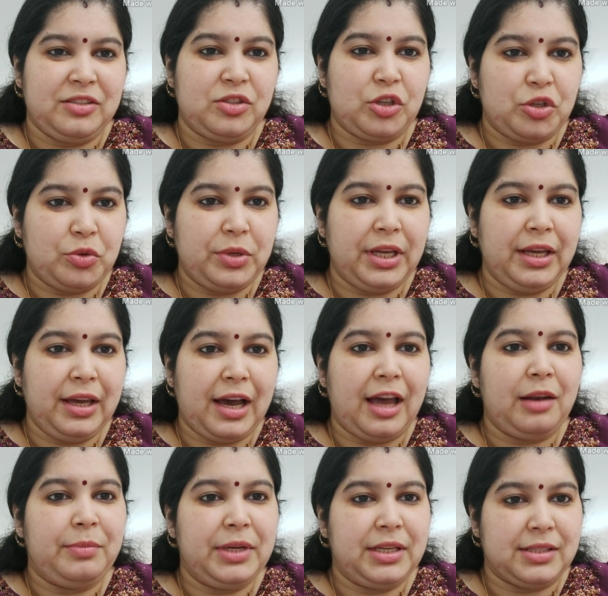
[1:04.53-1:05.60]
So today
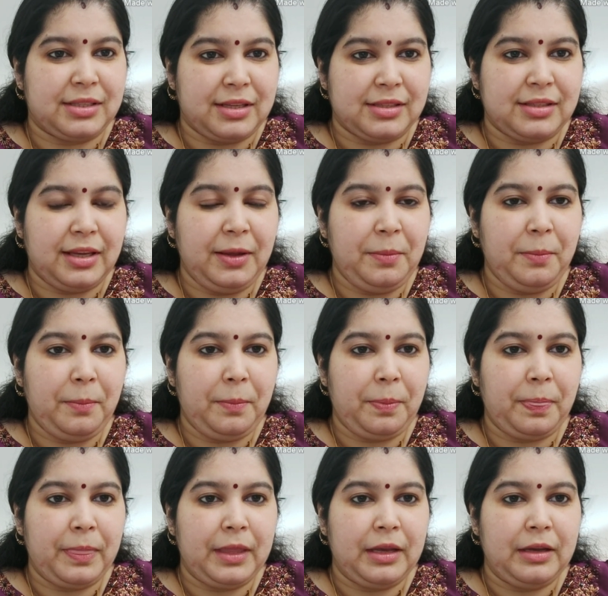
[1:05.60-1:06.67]
I'll be discussing
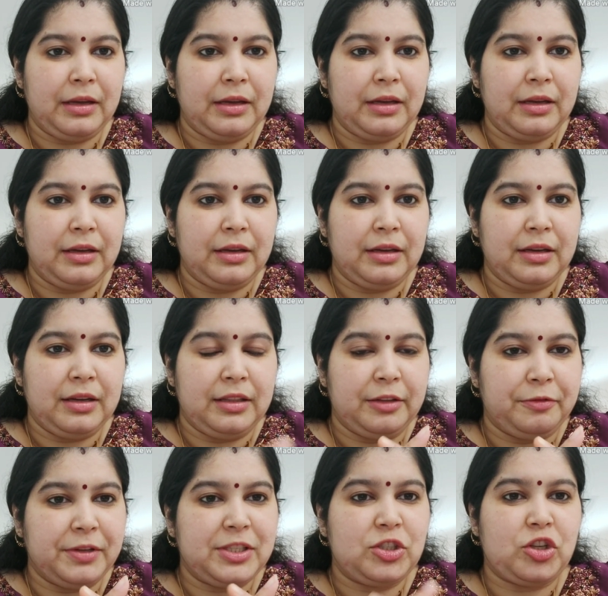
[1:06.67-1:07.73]
the
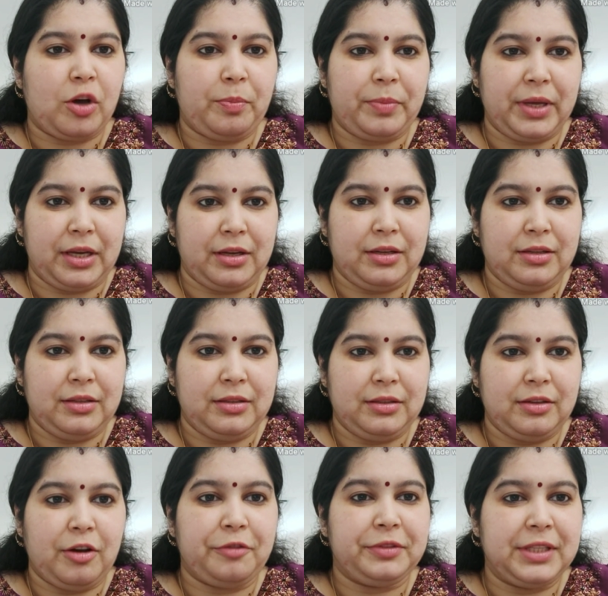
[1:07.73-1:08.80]
first topic
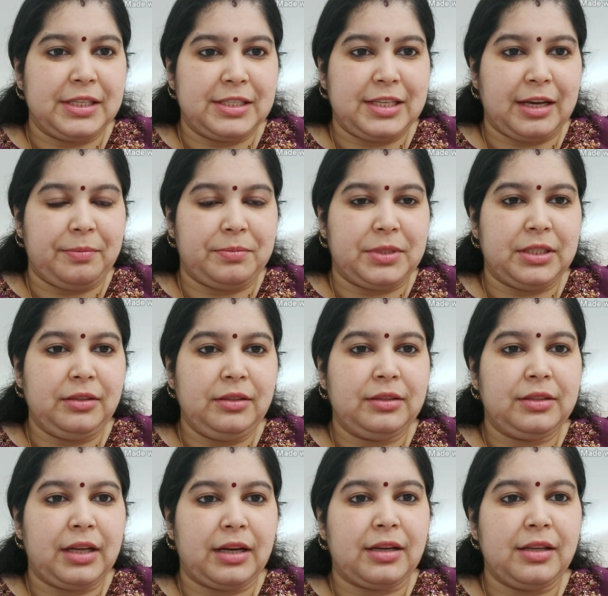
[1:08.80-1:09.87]
of this chapter,
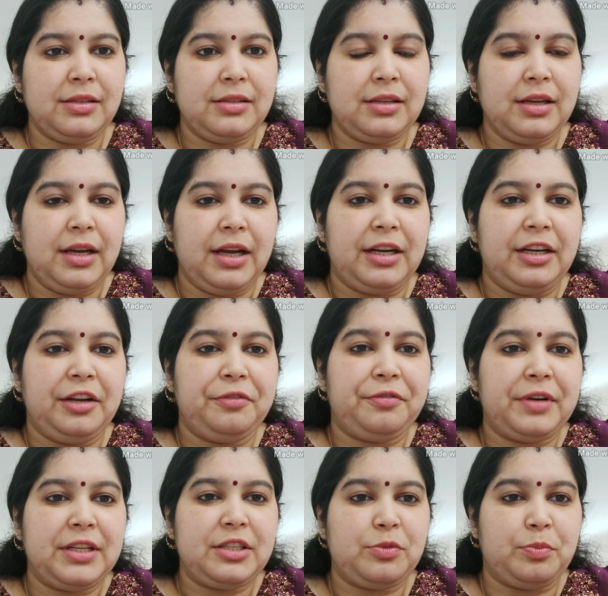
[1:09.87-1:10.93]
that is
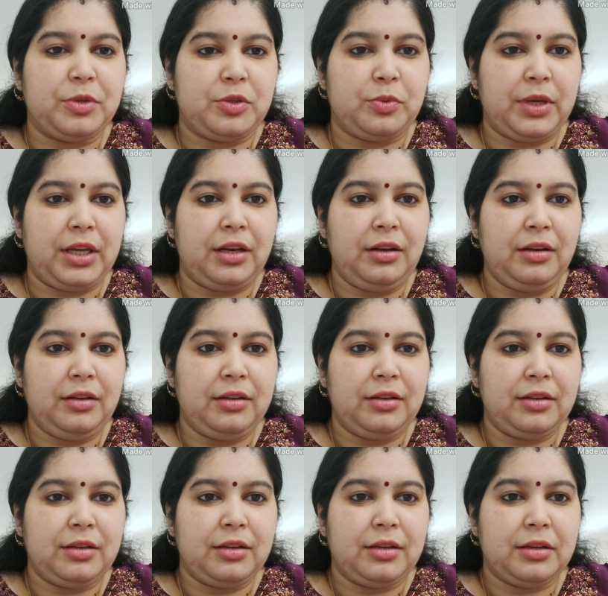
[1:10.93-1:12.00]
difference between
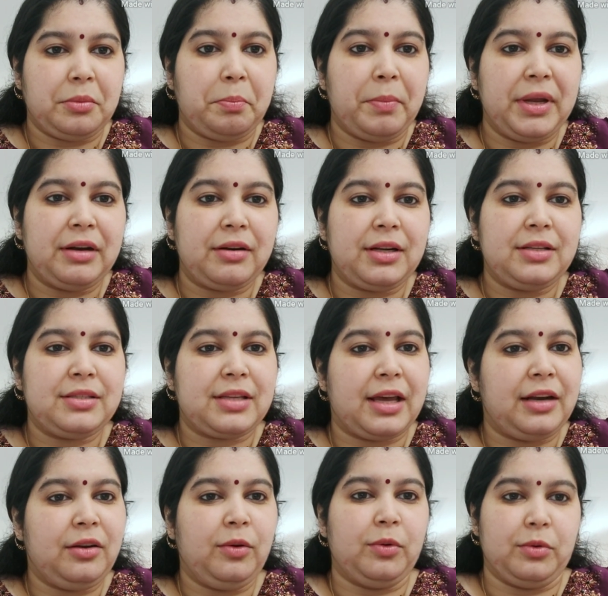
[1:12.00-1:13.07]
minerals
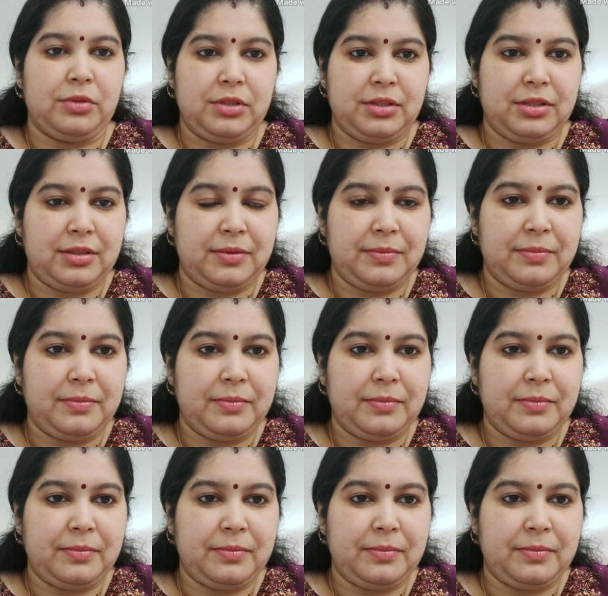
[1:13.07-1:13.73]
and ores.